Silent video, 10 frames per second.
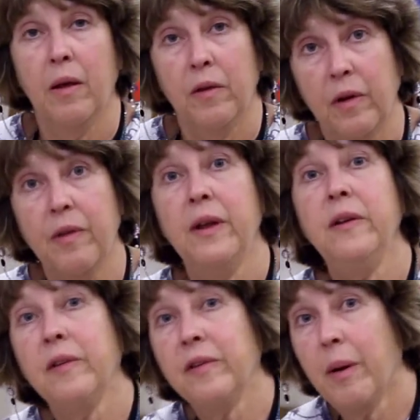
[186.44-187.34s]
So
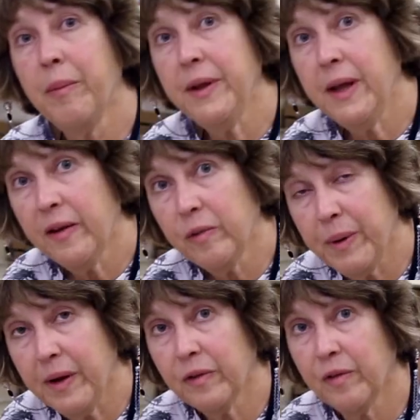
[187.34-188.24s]
these are some of the
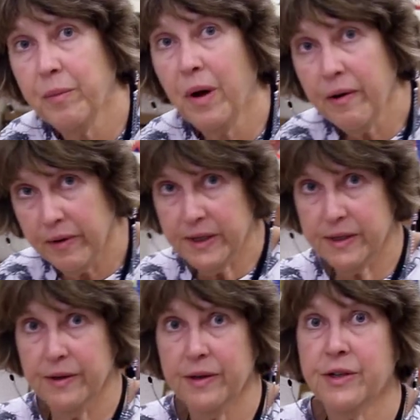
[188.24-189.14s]
aspects of my
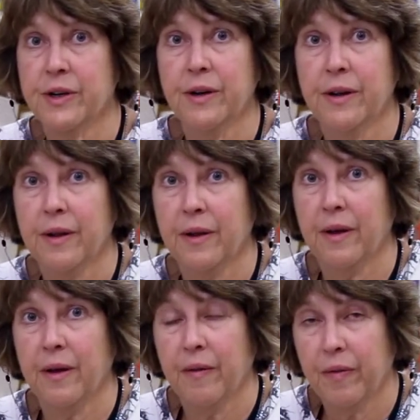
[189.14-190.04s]
research
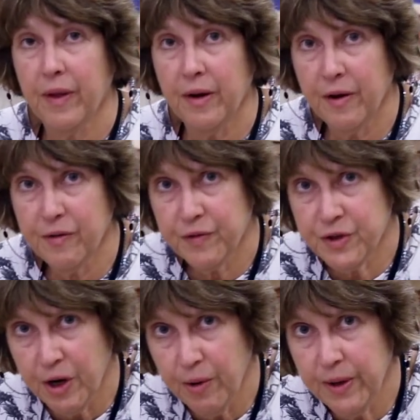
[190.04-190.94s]
that have
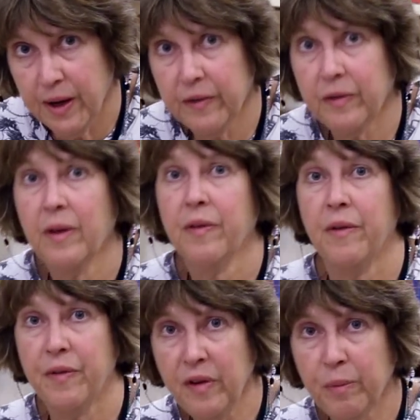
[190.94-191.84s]
shown us
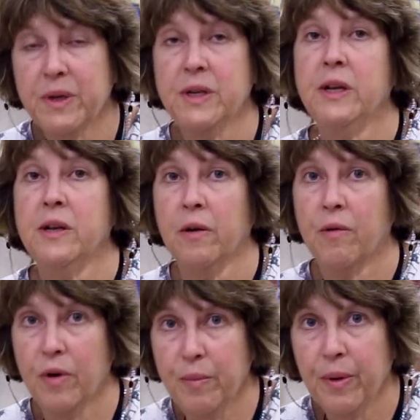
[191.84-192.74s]
that this particular
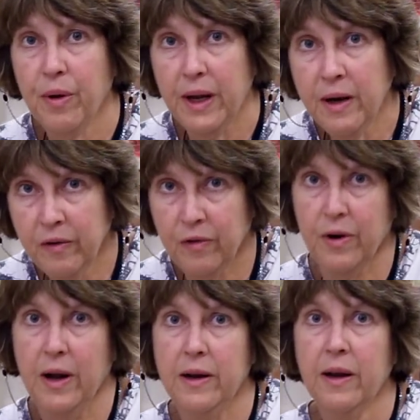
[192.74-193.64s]
group in
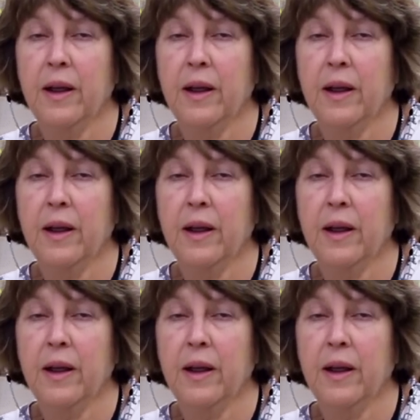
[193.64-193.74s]
Australia